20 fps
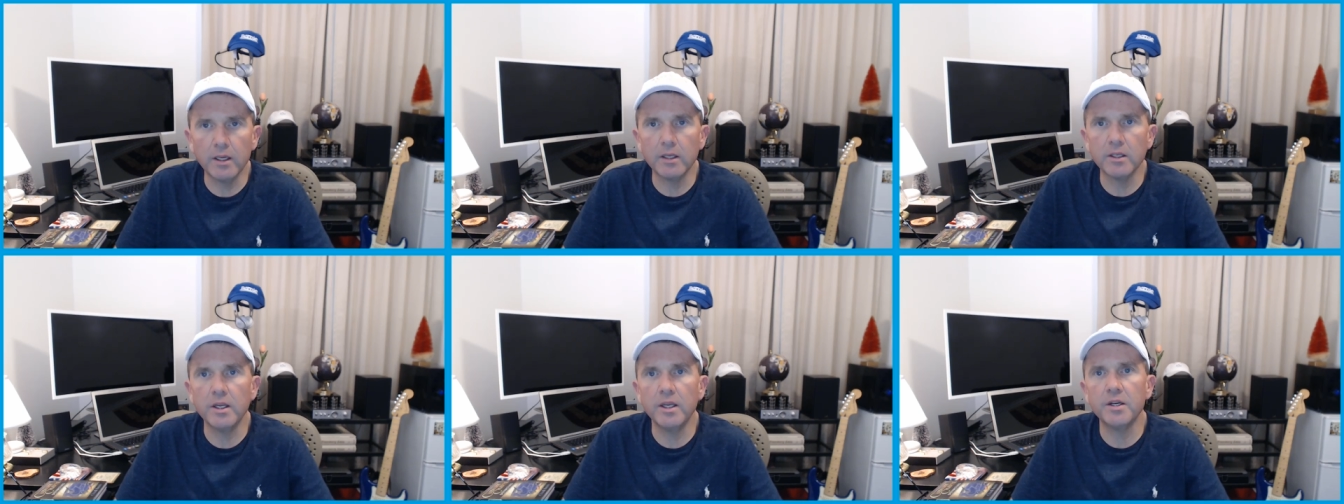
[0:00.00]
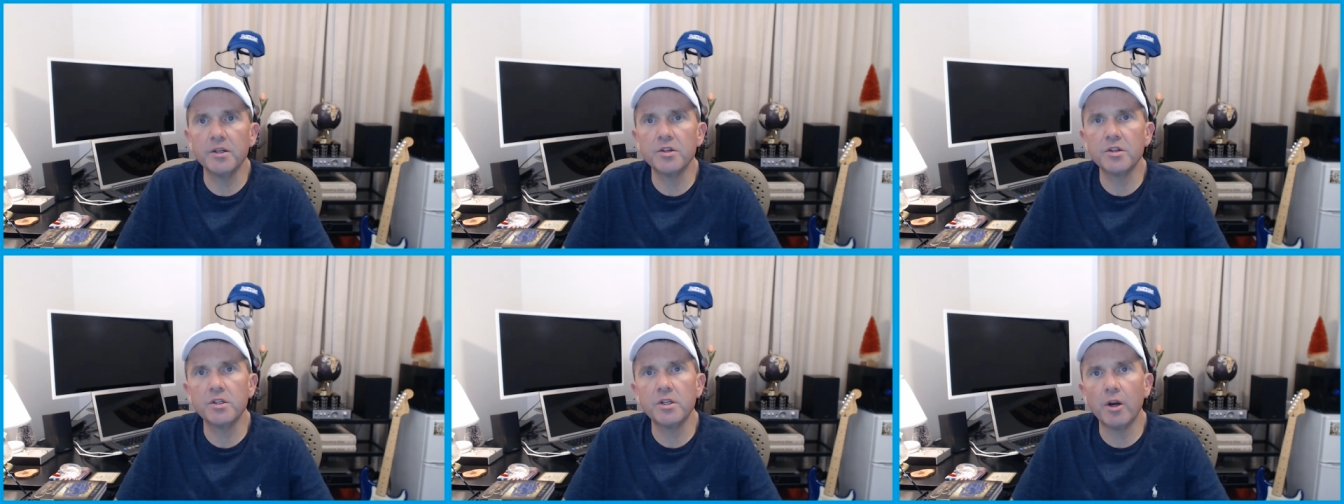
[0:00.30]

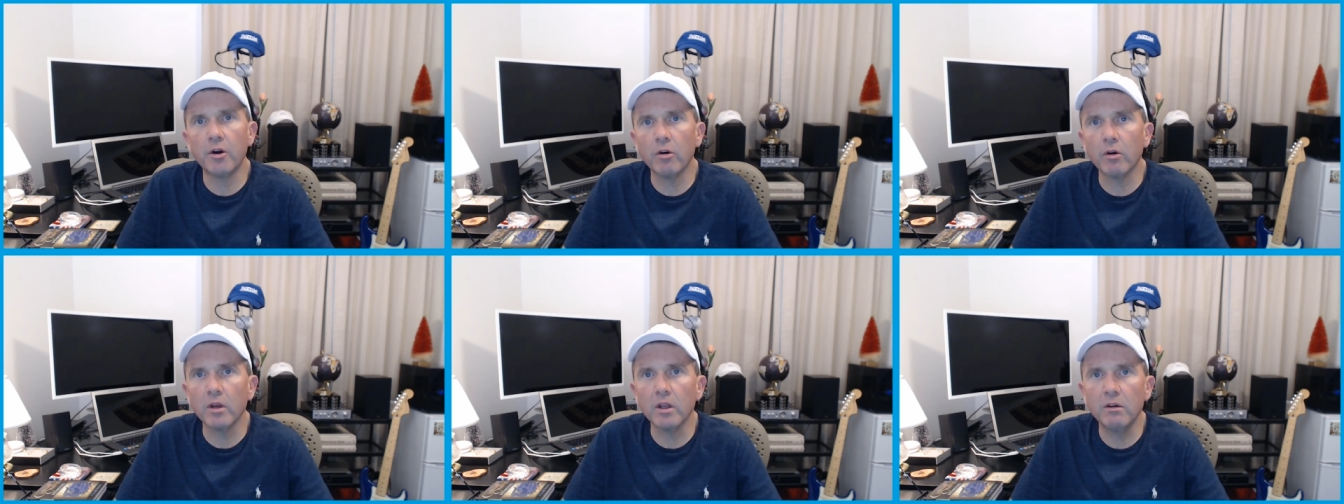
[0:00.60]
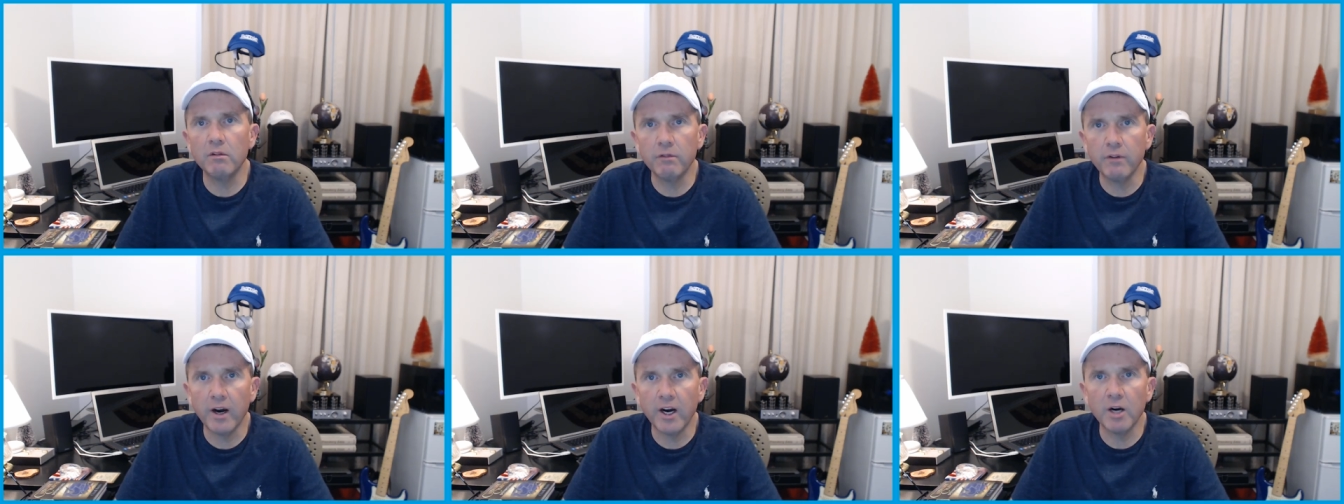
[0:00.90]
sterile
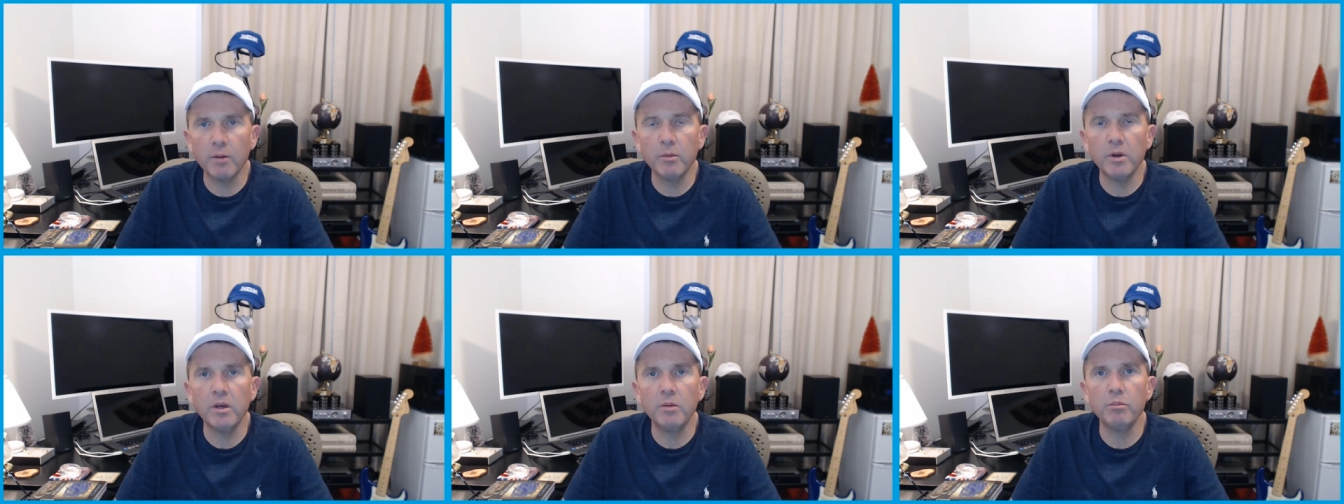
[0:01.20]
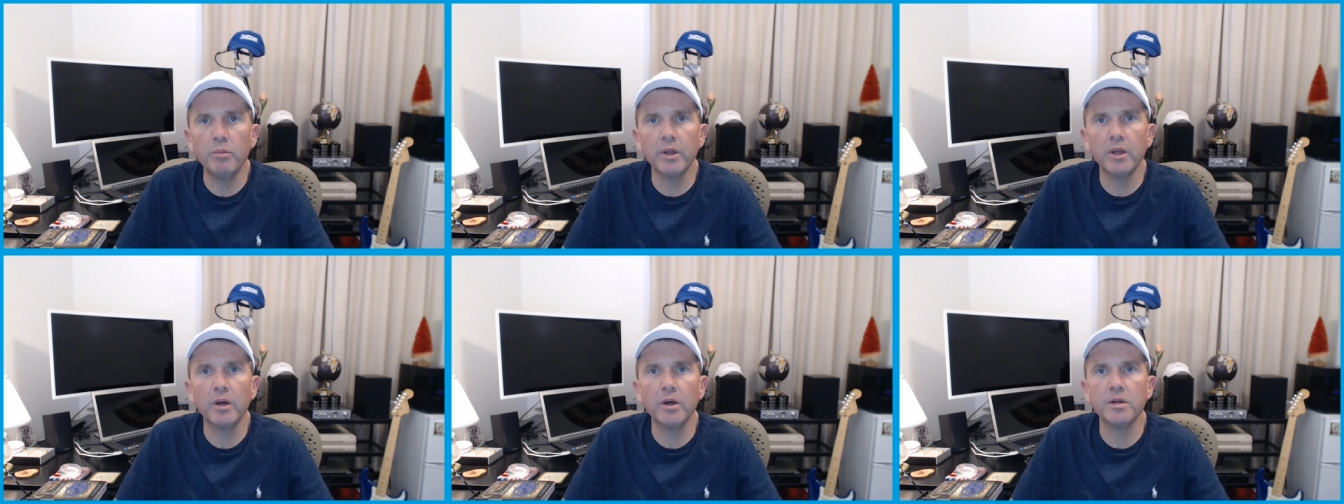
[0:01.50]
environment,
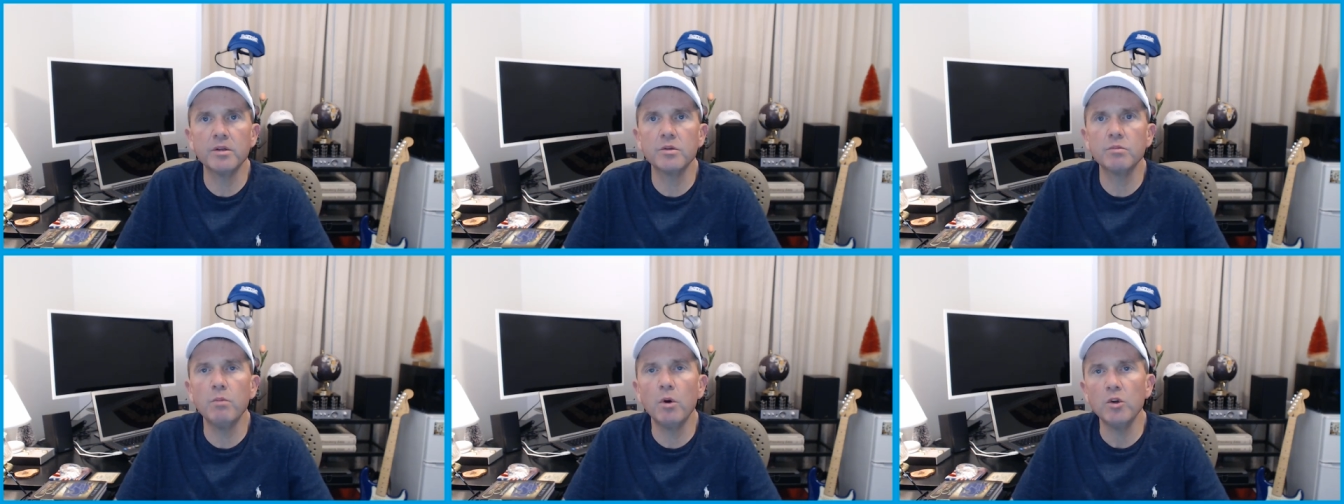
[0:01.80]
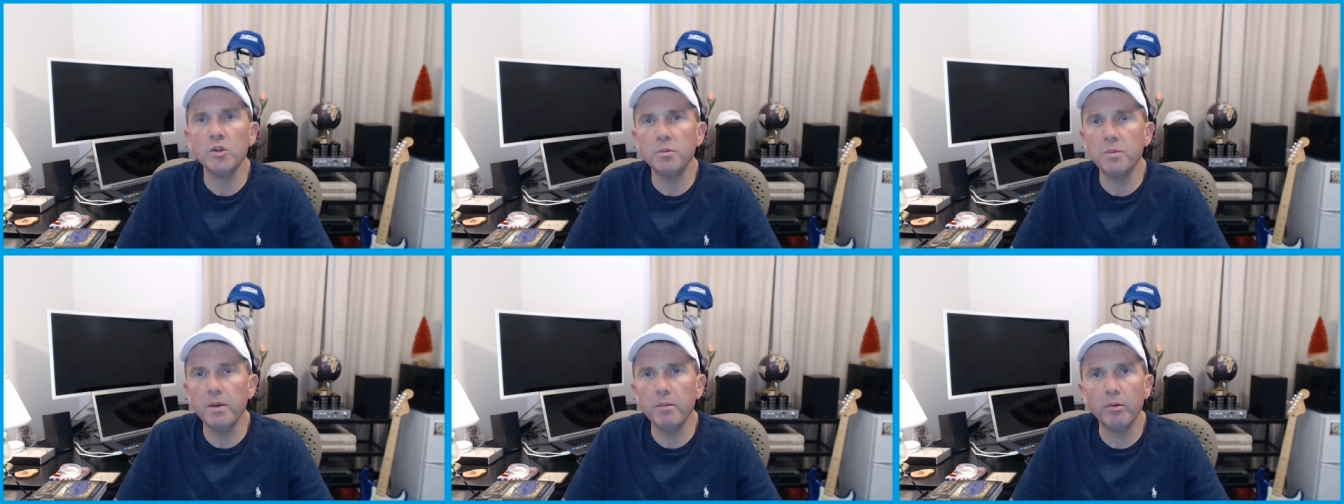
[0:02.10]
because most
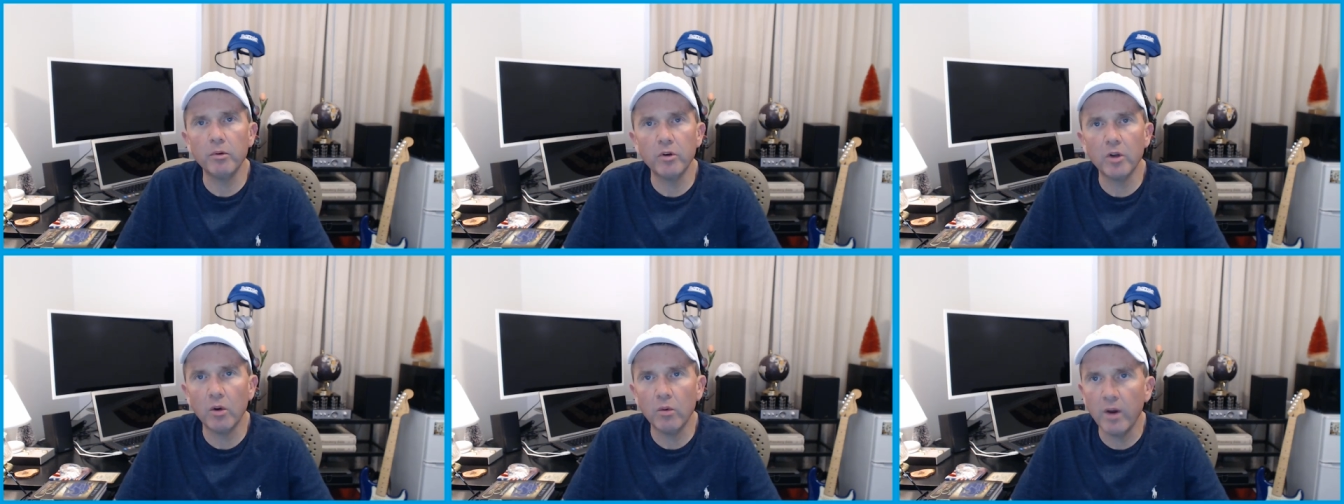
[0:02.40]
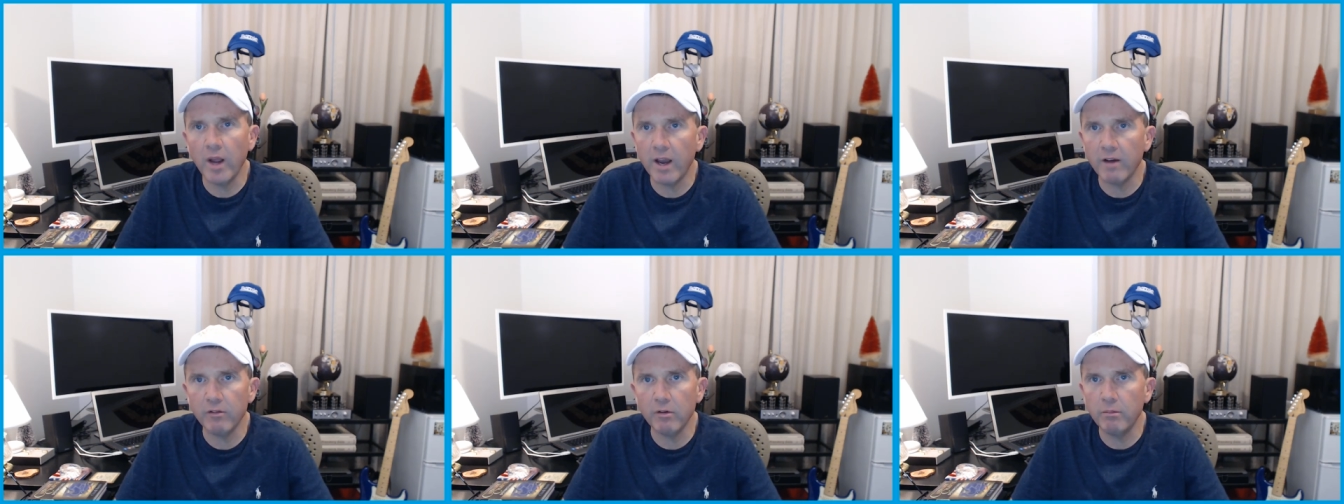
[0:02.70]
people don't have